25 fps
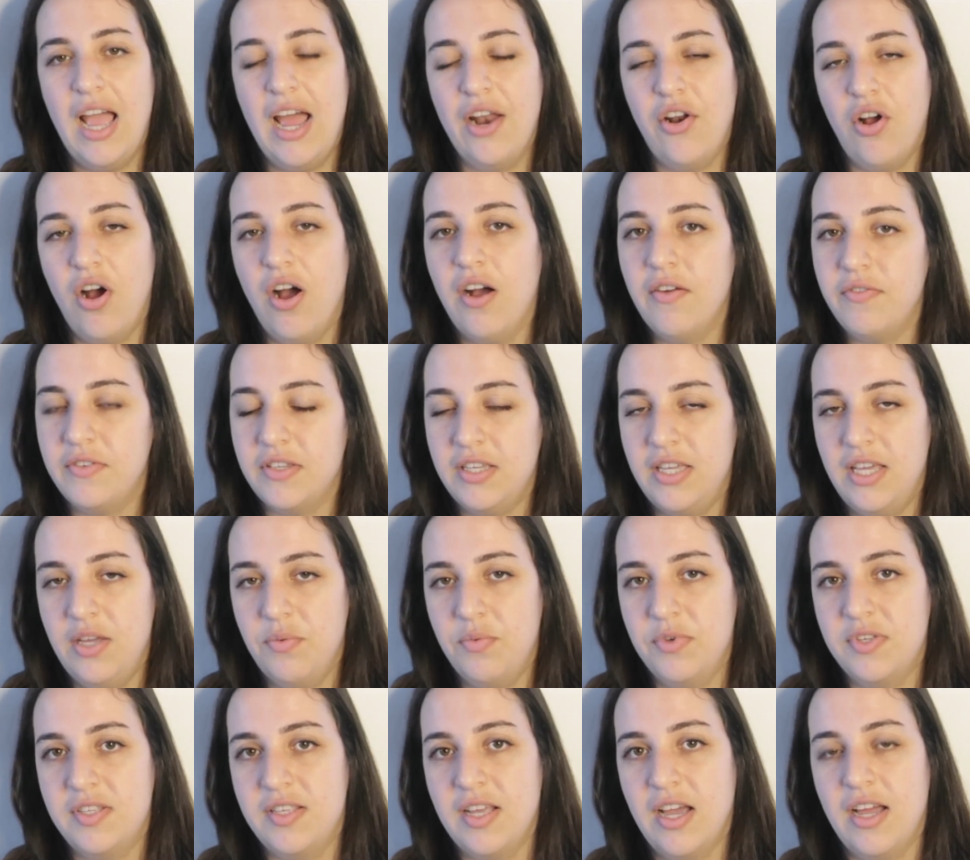And after he
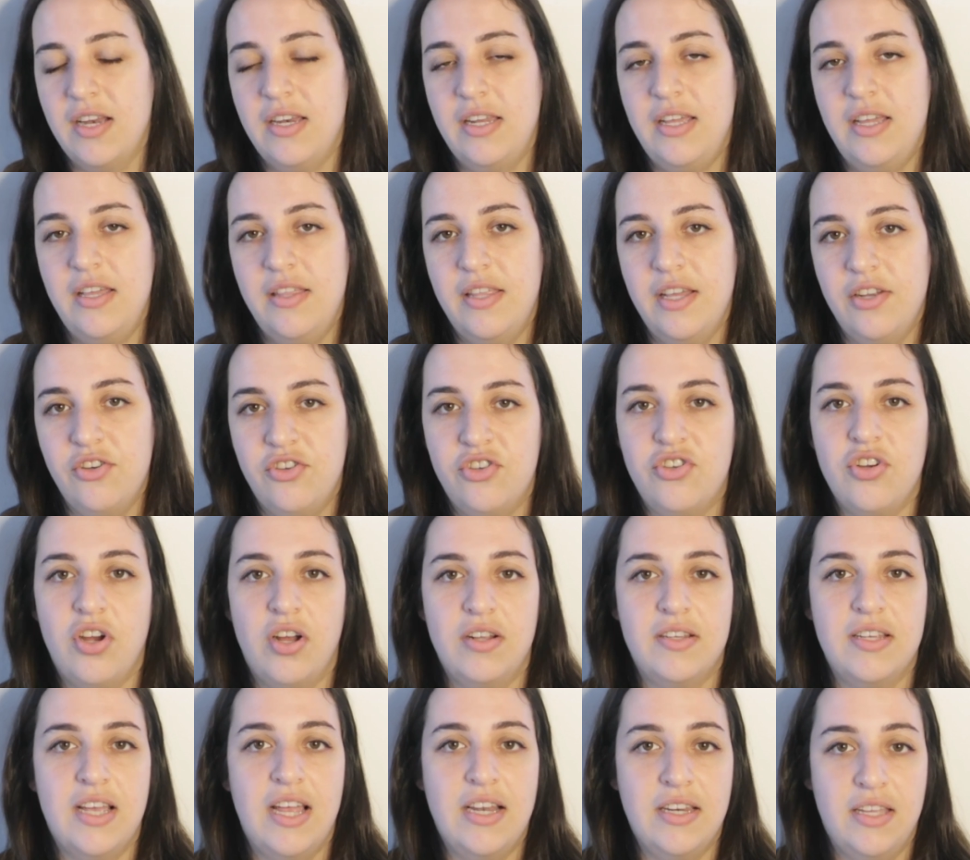was done, he then
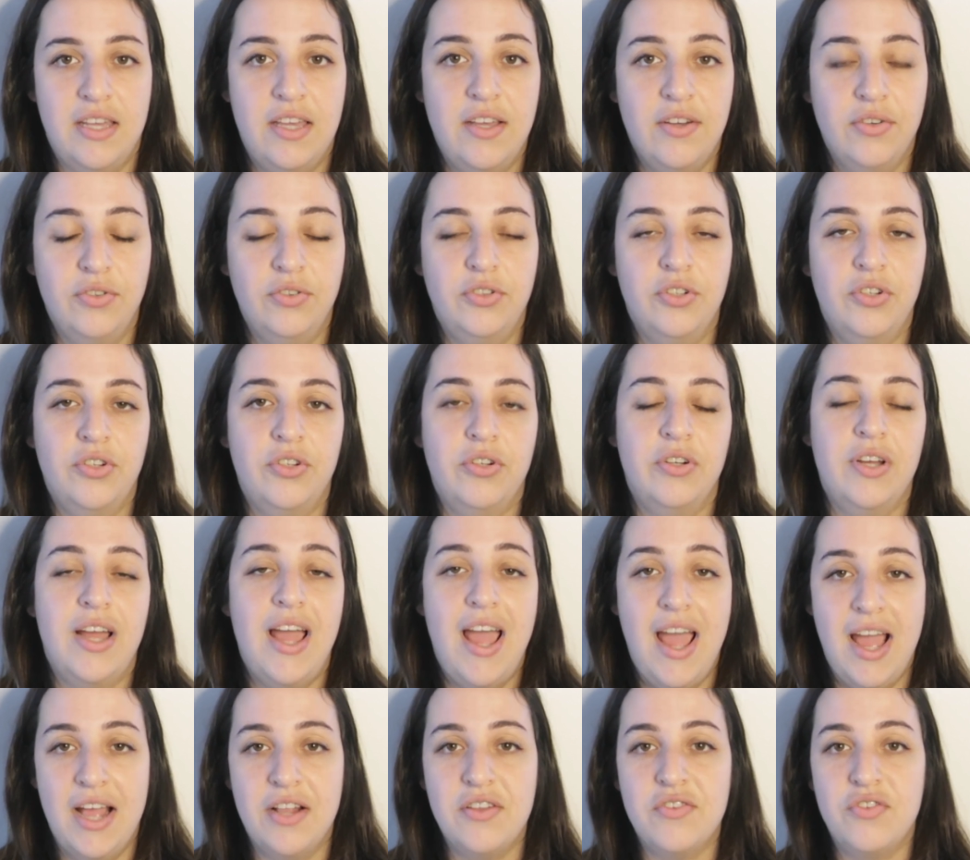shot and killed her
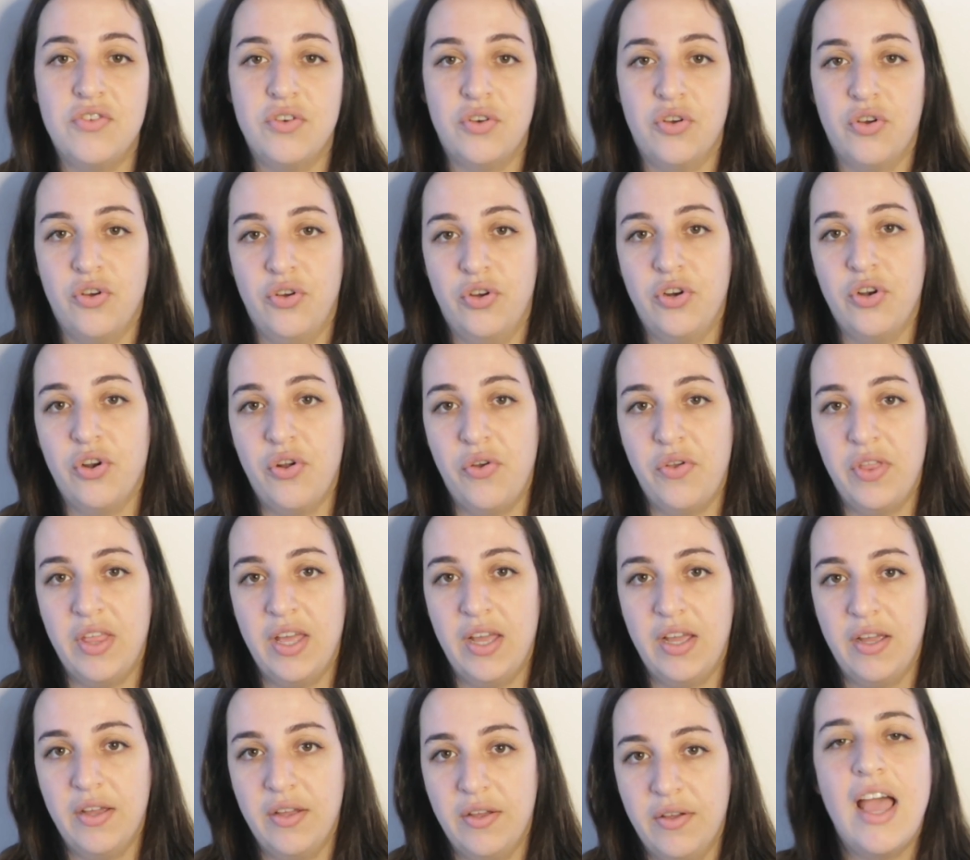and took her
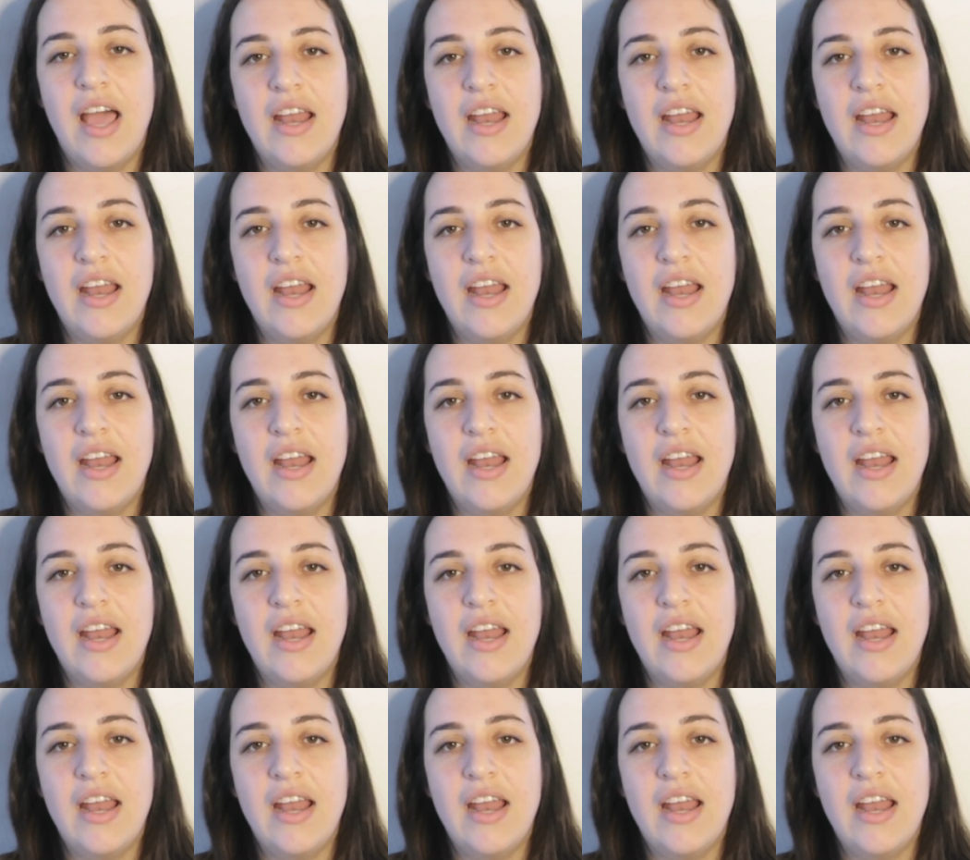clothing.